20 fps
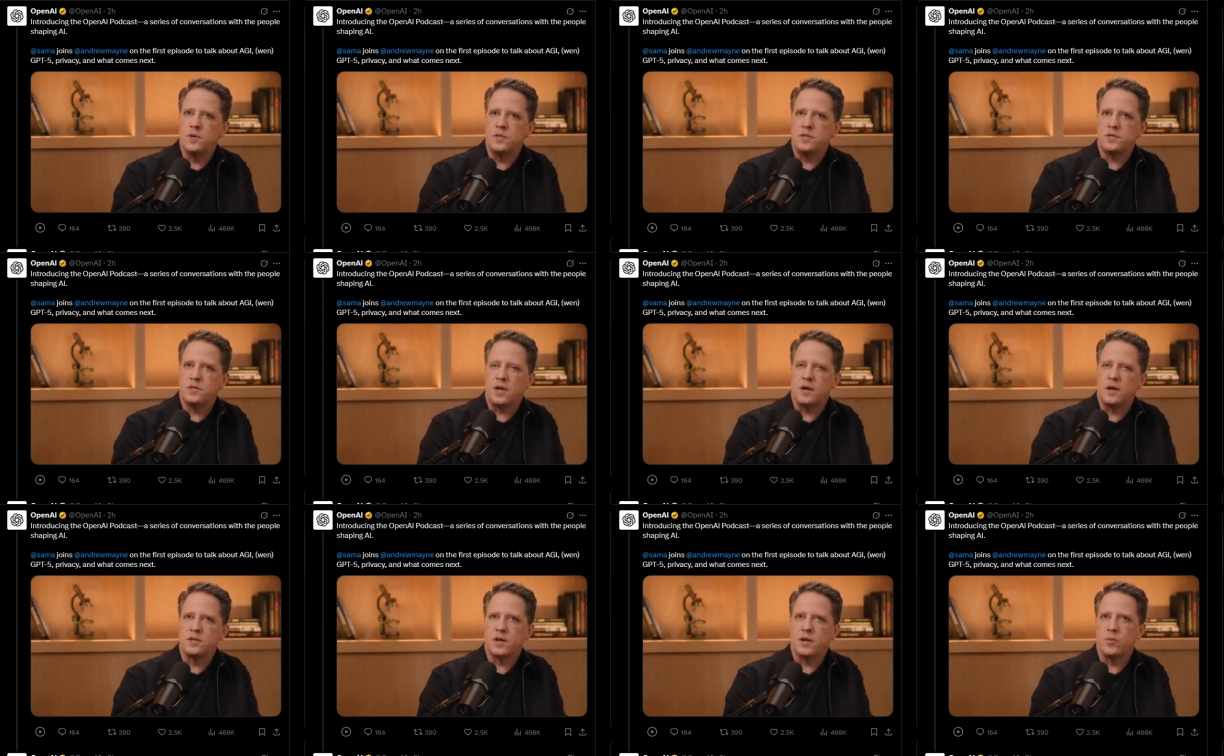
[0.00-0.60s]
it
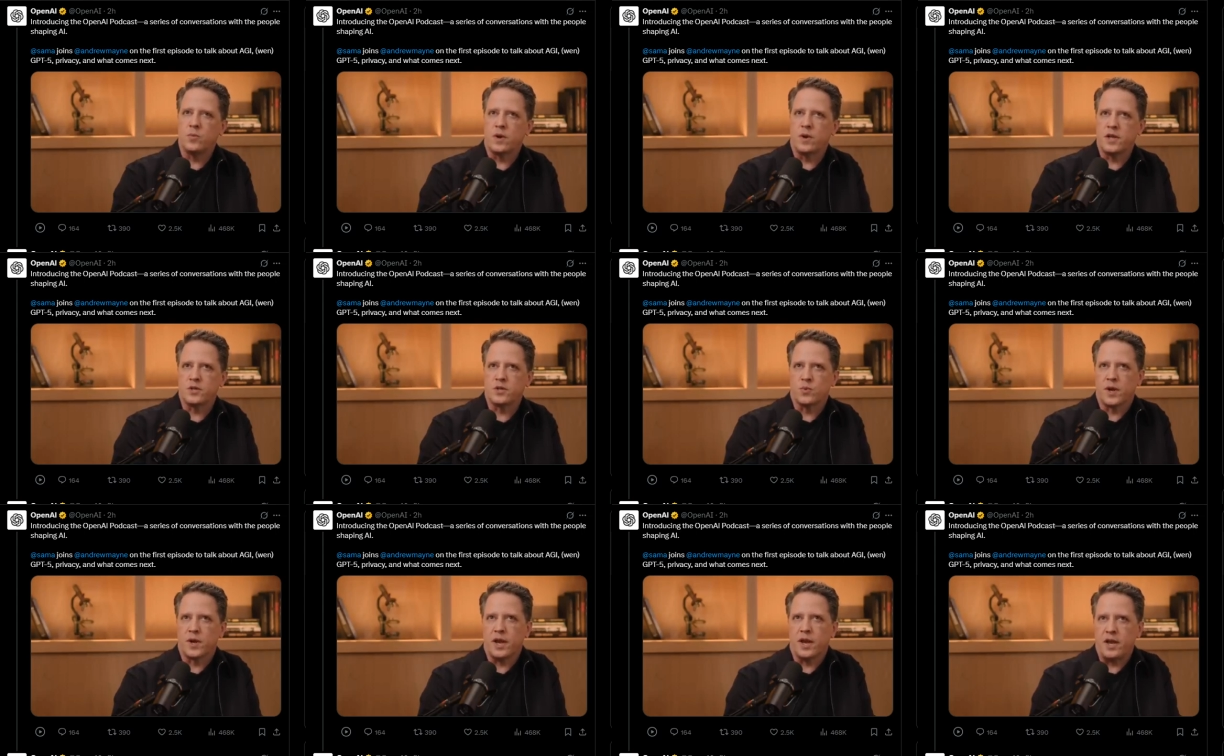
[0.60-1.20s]
sounds like one of the
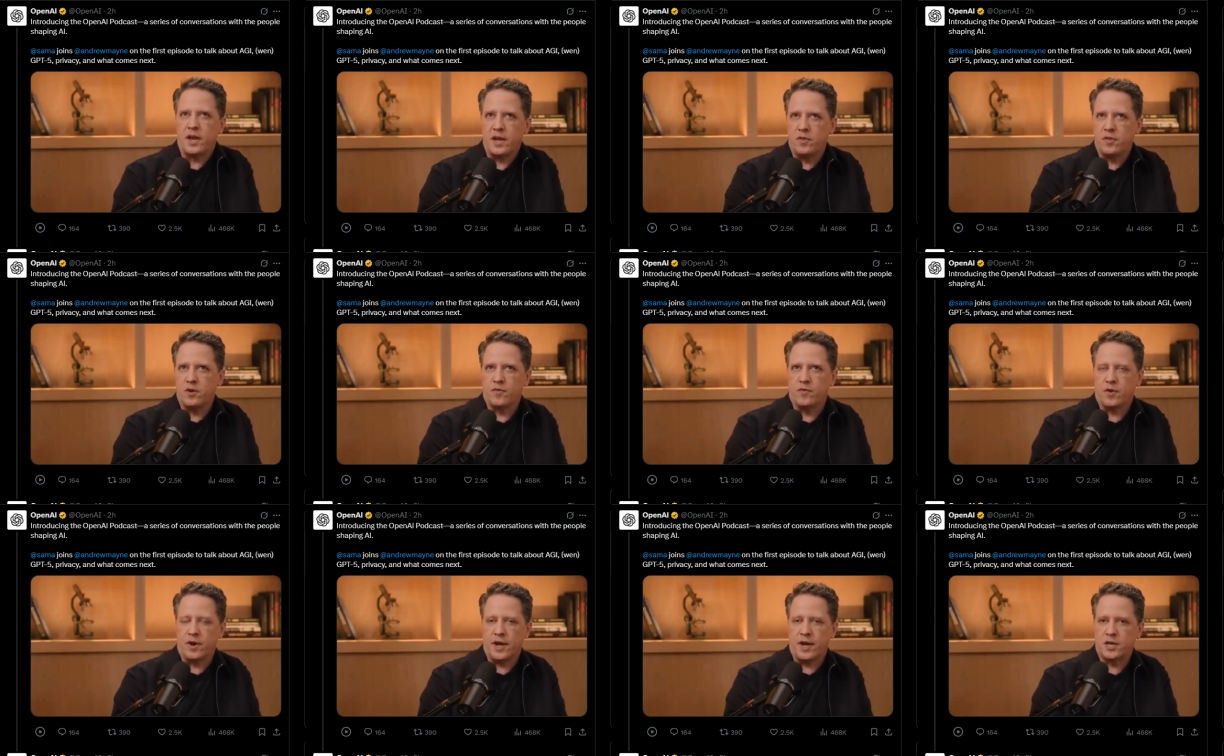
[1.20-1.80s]
things we're going to need,
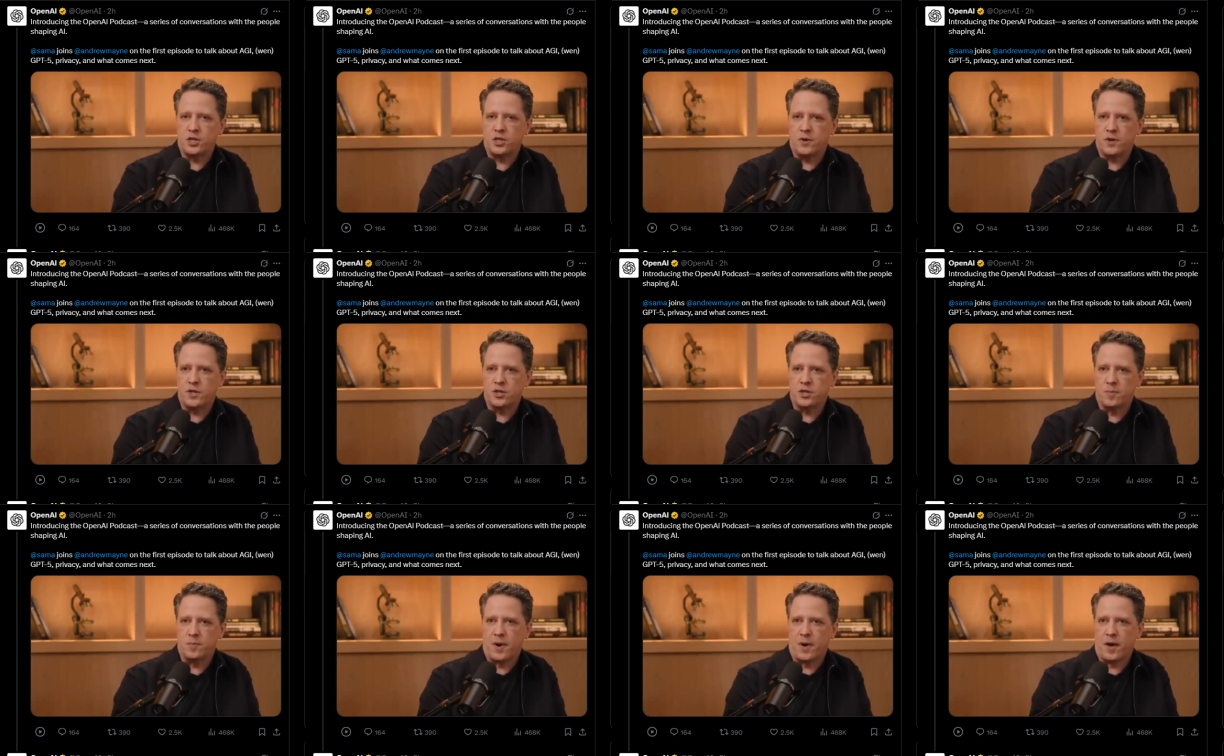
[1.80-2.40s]
though, for next
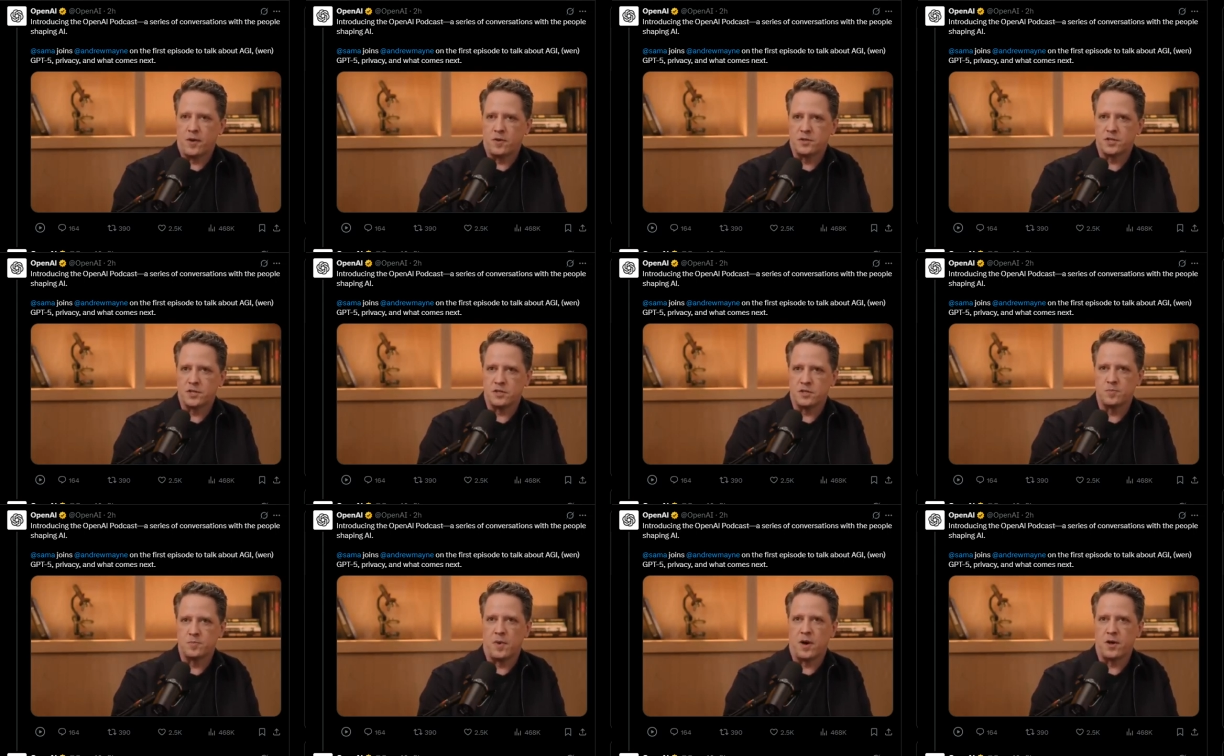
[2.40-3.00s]
generation models
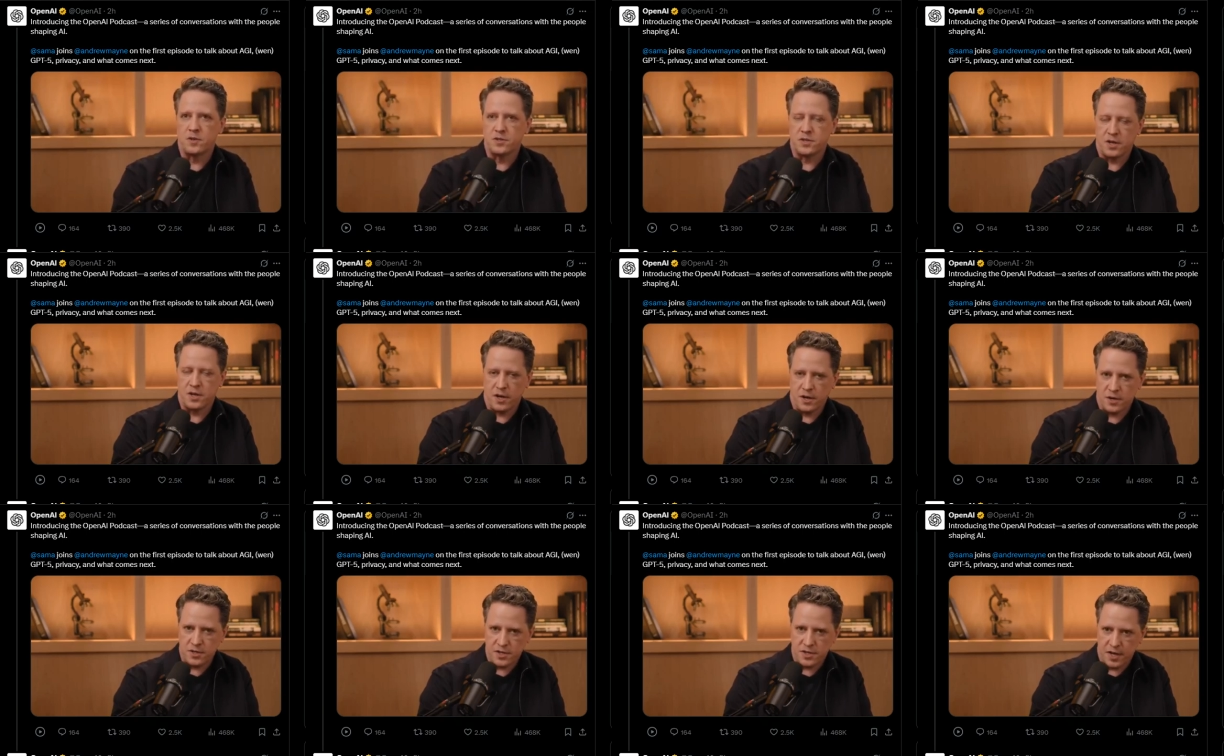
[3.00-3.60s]
is models
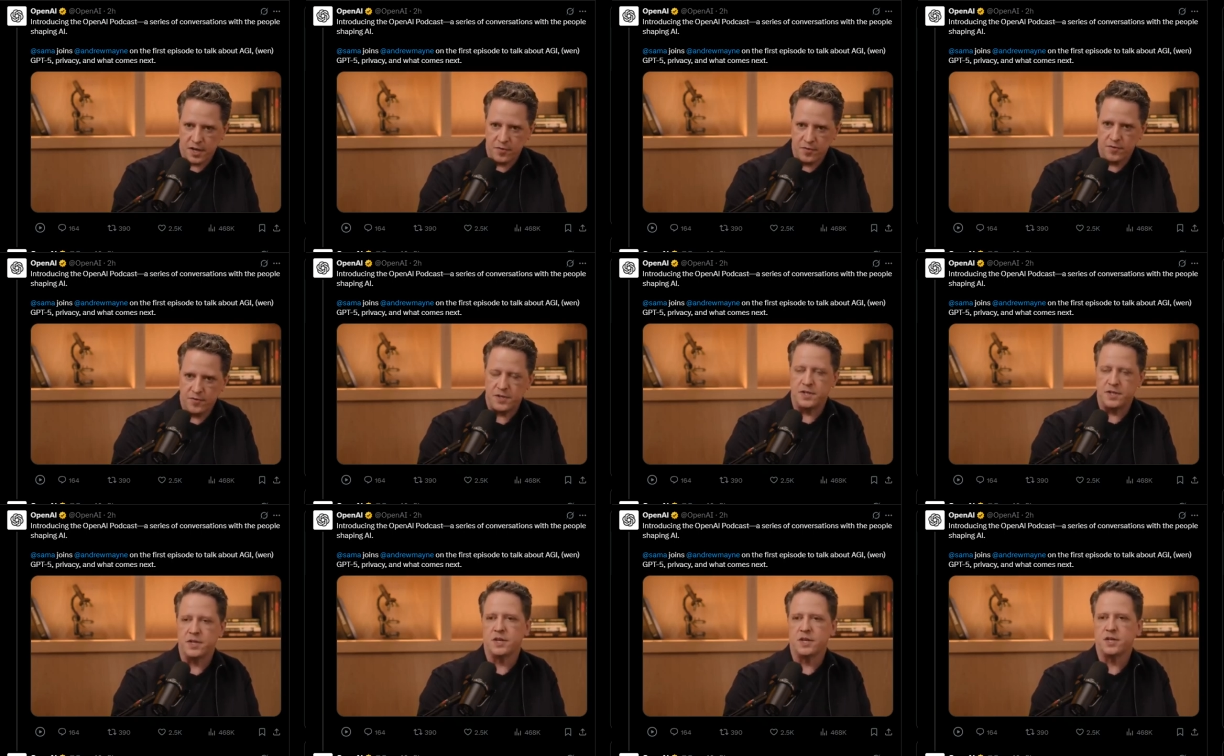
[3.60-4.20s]
that understand
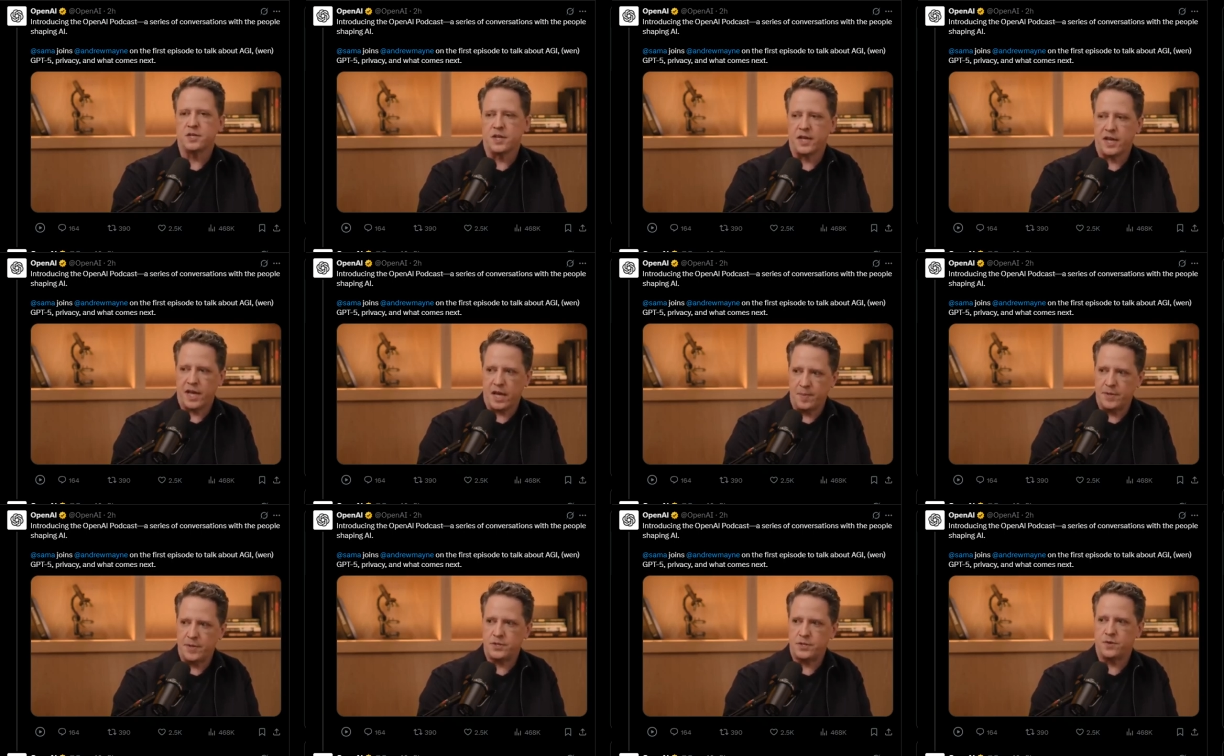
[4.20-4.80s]
physics and
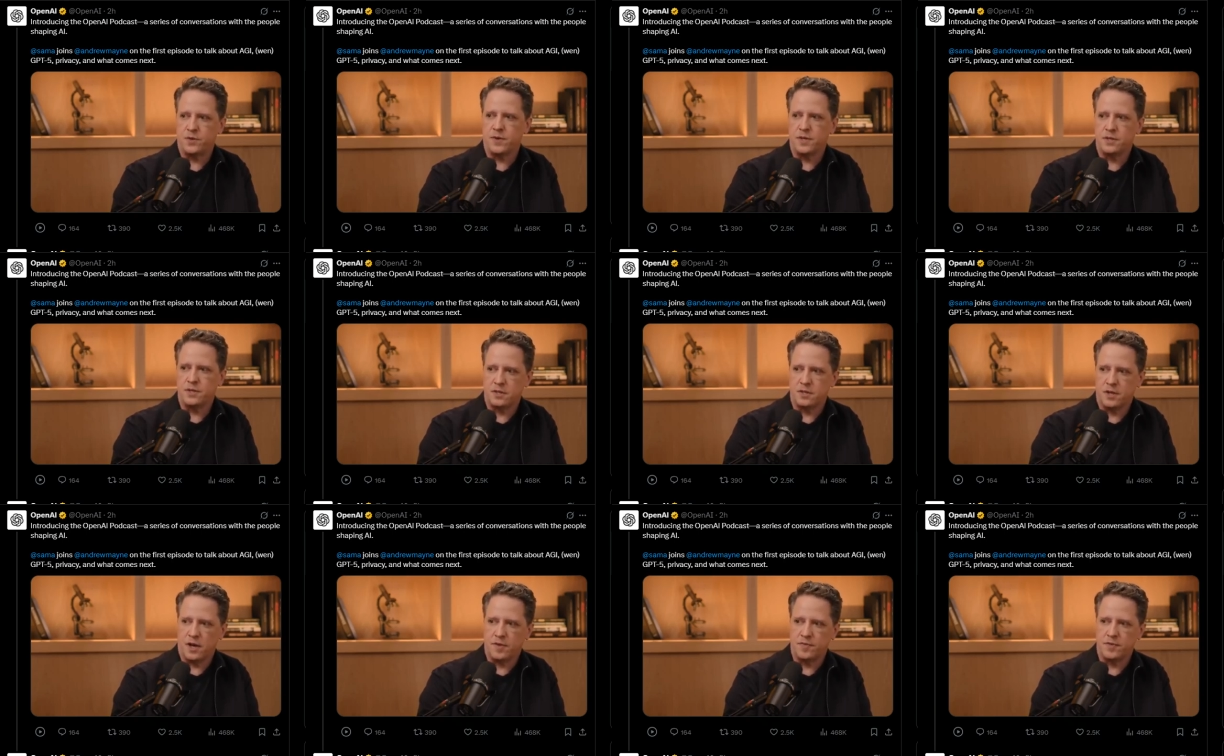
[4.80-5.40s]
chemistry
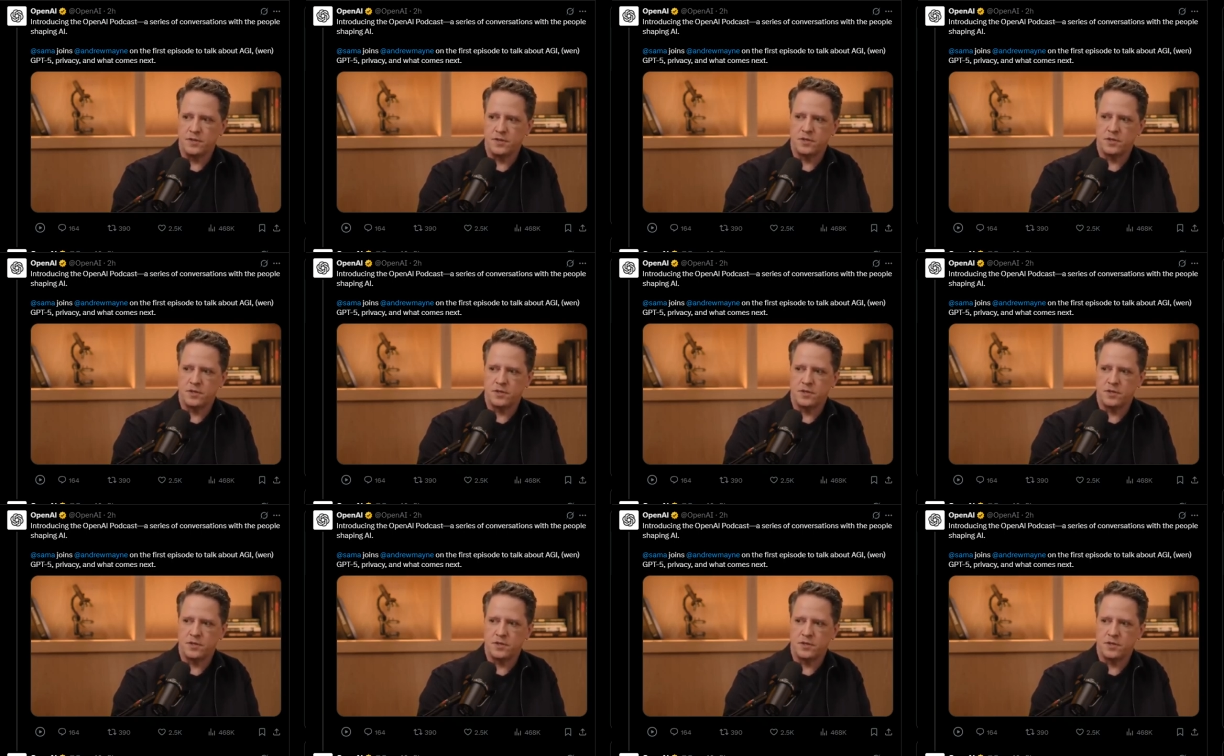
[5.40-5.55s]
and stuff.